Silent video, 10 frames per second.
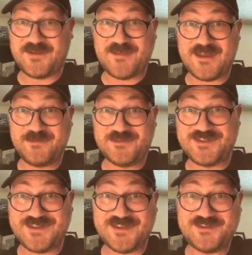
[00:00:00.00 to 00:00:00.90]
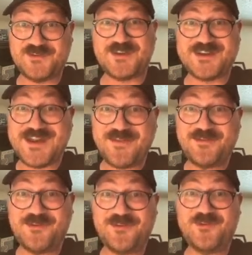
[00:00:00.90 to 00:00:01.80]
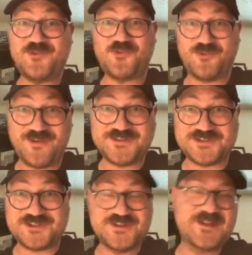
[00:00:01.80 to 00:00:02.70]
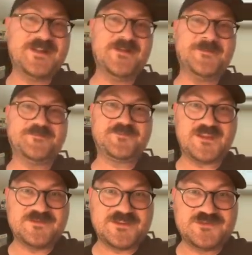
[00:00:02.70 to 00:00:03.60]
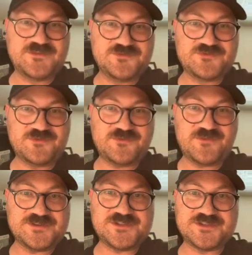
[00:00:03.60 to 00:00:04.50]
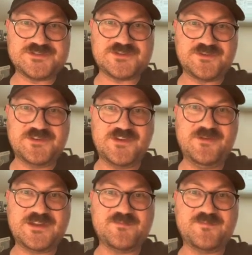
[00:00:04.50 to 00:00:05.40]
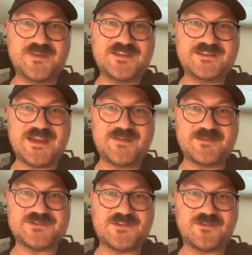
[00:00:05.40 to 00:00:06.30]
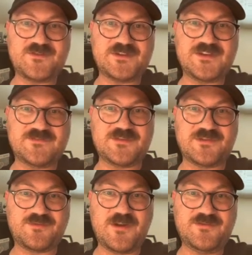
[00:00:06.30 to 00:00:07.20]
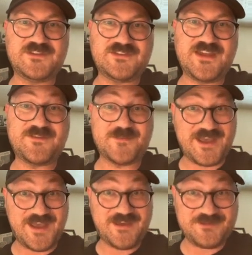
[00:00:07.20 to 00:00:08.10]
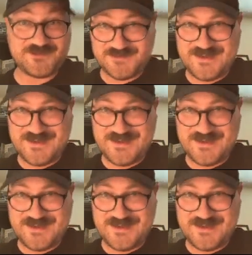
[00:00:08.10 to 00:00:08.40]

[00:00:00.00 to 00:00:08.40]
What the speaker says: I'm able to get to another Crunch. These neutral Crunches are doing big damage. They are going to have to throw to take me out.